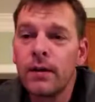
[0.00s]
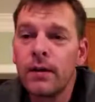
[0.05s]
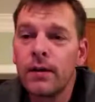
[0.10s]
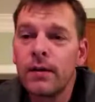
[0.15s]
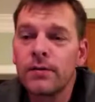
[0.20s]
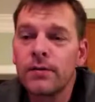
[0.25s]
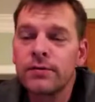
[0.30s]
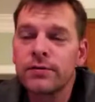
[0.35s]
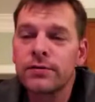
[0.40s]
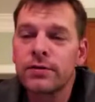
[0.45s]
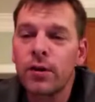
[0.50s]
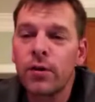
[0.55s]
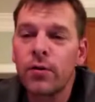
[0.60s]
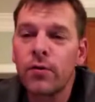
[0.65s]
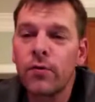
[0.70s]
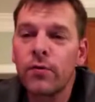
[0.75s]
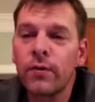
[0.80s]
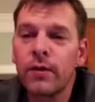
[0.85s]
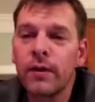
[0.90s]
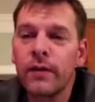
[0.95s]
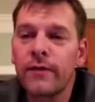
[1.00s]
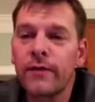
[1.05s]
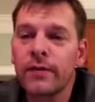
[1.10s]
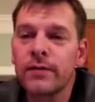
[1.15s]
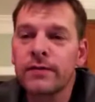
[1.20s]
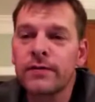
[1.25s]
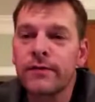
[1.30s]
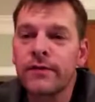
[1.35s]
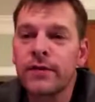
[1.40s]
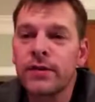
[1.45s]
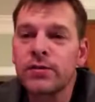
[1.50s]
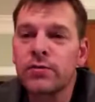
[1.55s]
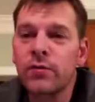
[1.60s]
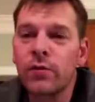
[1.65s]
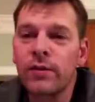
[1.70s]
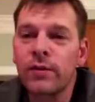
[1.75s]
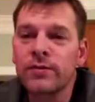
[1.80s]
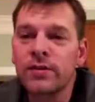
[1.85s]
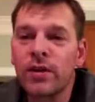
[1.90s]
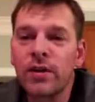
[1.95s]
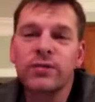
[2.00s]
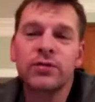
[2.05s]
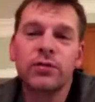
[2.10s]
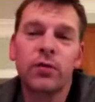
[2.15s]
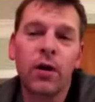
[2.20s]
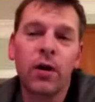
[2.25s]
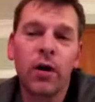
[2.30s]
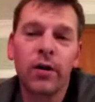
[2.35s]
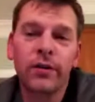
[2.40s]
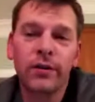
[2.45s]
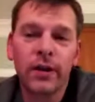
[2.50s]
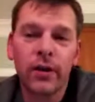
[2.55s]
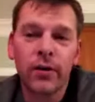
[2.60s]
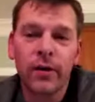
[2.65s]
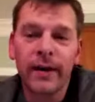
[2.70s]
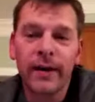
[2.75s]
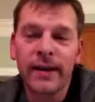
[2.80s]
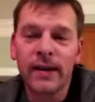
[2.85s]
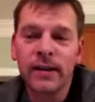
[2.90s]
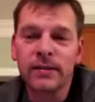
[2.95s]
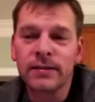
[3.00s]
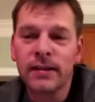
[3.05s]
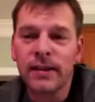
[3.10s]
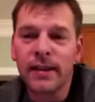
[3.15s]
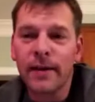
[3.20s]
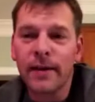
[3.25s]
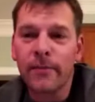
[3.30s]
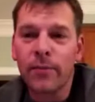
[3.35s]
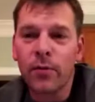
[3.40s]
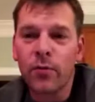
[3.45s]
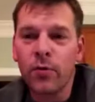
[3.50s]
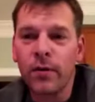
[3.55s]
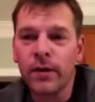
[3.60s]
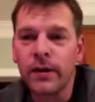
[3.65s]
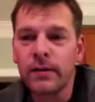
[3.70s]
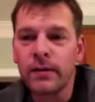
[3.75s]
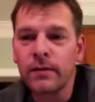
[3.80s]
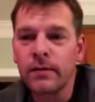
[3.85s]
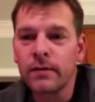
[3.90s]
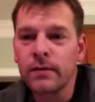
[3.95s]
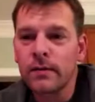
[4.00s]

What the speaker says: so if it's visual, it's also audio, I guess, at that point.